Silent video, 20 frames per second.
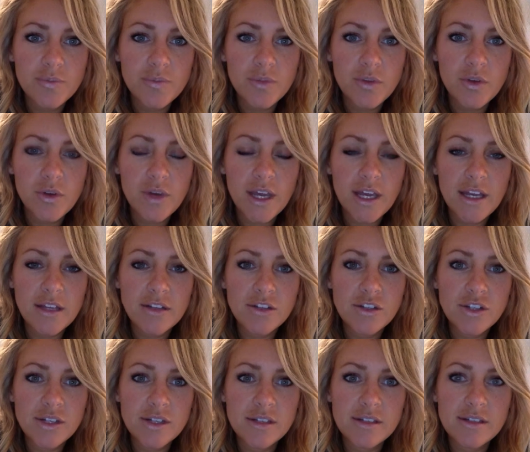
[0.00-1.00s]
You can't
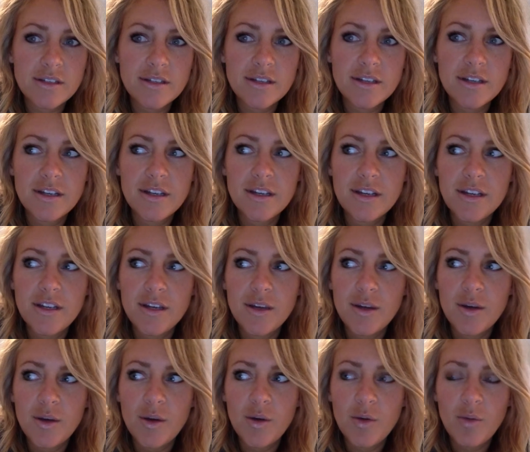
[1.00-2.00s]
just
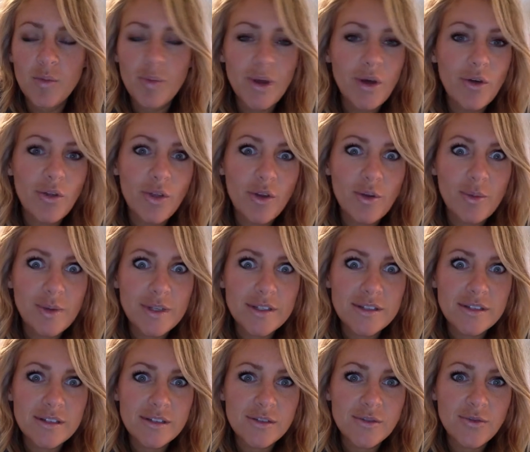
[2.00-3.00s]
build their
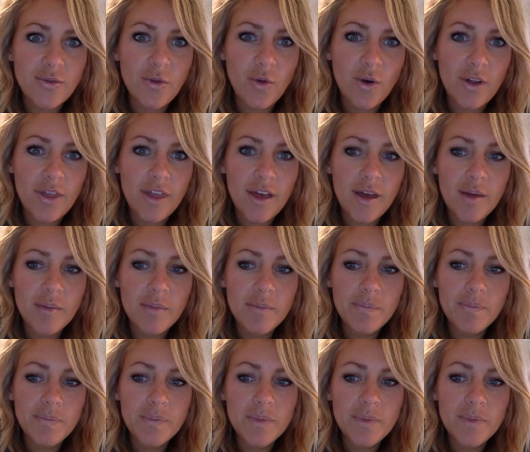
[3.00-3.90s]
business for them.